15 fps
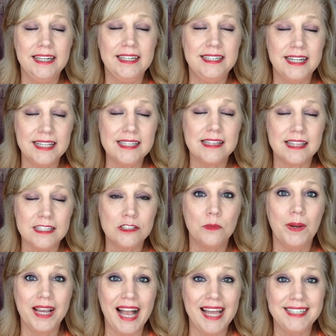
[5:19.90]
This
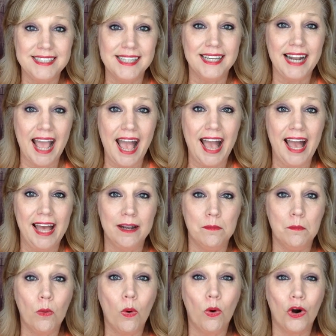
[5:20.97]
week I did
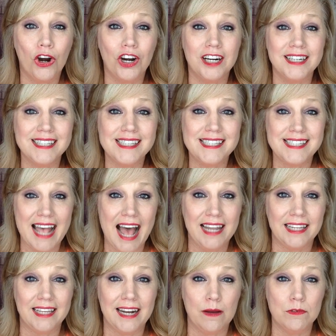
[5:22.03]
add more
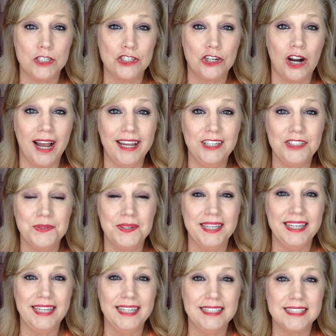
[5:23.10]
salad. I was trying
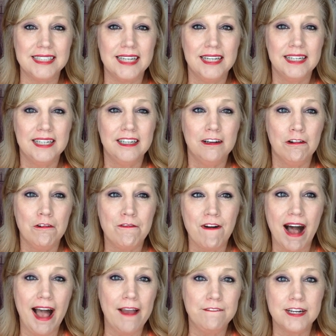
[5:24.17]
to eat
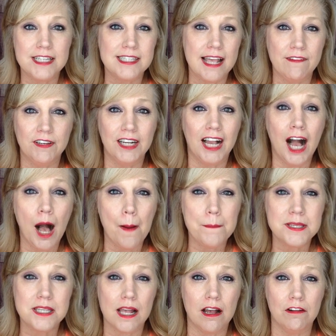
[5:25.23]
5 to 7
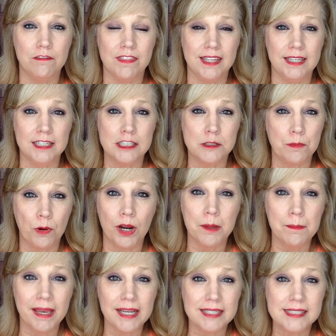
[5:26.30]
cups of the
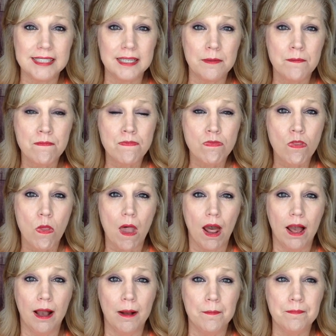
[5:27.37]
spring mix
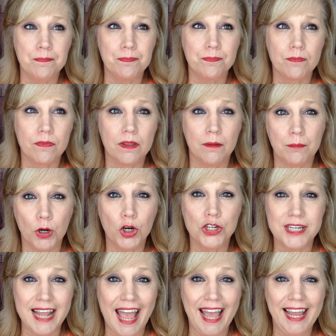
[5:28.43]

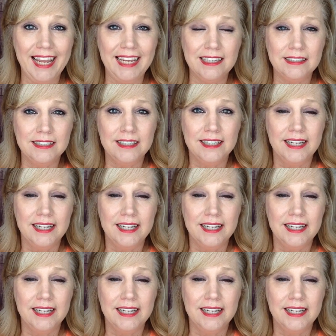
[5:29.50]
per day.